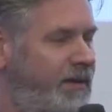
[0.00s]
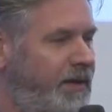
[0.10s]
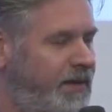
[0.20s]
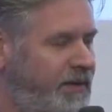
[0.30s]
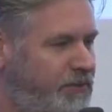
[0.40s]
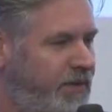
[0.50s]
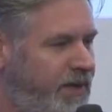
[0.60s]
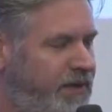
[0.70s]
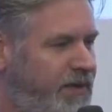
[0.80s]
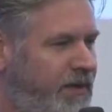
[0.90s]
In
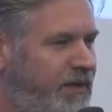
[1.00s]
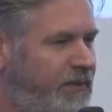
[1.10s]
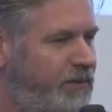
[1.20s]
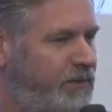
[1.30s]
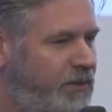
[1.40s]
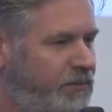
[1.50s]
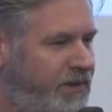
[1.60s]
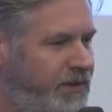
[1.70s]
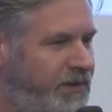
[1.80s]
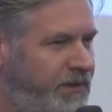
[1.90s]
Romania, what
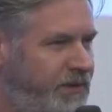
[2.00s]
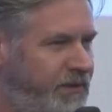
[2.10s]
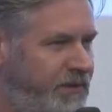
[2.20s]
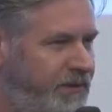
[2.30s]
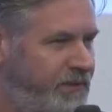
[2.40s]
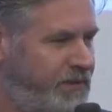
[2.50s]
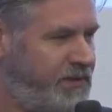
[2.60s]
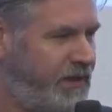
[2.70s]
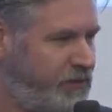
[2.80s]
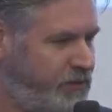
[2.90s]
we did in the
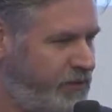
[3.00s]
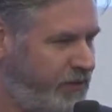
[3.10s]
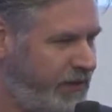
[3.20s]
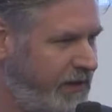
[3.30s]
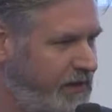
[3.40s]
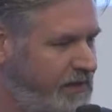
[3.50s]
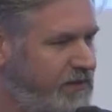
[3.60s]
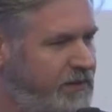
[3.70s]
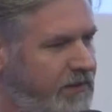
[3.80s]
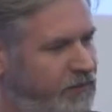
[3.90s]
status quo
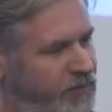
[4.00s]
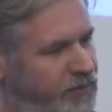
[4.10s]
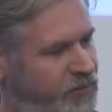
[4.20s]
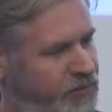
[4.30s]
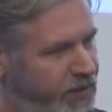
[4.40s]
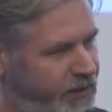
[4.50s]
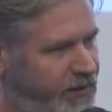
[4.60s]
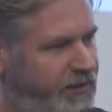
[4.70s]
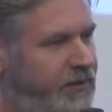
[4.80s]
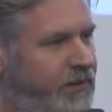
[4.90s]
analysis and we
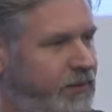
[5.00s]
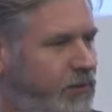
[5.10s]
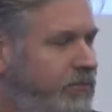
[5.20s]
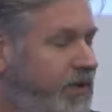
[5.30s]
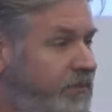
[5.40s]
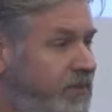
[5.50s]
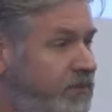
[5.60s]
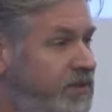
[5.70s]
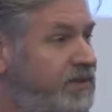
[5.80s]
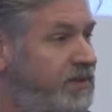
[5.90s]
projected in the roadmap,
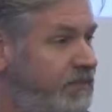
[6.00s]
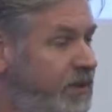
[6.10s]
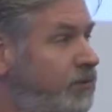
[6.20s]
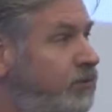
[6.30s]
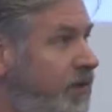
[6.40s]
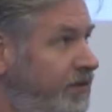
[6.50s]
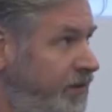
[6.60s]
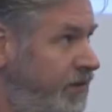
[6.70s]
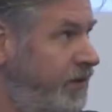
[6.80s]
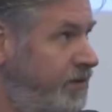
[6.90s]
it was about
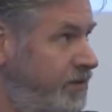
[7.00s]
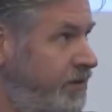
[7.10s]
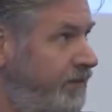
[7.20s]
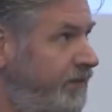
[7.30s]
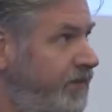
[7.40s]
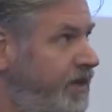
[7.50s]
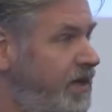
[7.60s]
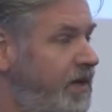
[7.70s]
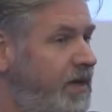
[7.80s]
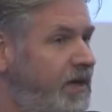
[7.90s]
qualification.
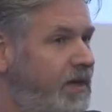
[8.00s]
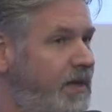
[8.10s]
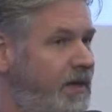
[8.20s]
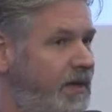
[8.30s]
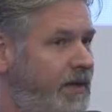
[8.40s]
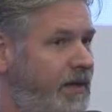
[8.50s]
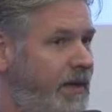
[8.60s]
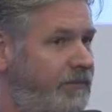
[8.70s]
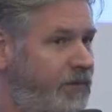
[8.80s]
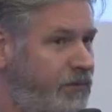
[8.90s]

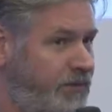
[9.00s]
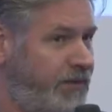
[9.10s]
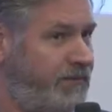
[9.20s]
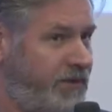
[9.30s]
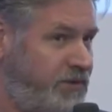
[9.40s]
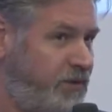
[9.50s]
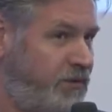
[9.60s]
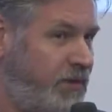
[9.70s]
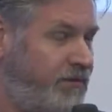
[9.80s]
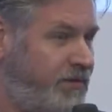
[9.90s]
I've already
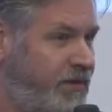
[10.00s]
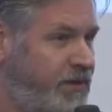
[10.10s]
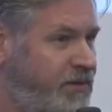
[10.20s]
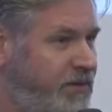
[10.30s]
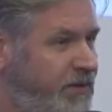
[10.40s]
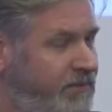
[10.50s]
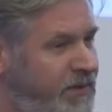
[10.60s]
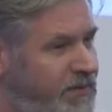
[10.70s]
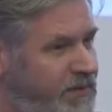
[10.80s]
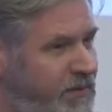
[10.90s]
mentioned qualification. It
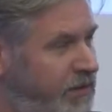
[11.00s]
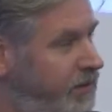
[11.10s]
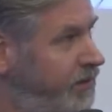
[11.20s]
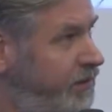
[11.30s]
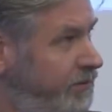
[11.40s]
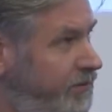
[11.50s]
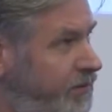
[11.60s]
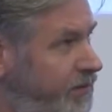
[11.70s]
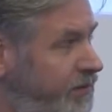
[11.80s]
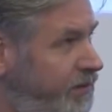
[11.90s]
means
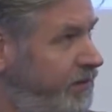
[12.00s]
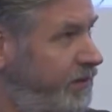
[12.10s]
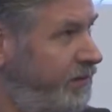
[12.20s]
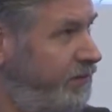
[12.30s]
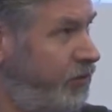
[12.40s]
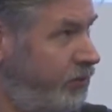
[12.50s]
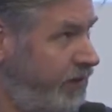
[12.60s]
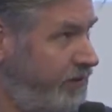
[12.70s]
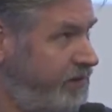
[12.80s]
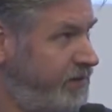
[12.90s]
long-term
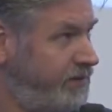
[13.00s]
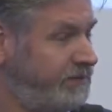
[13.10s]
programs.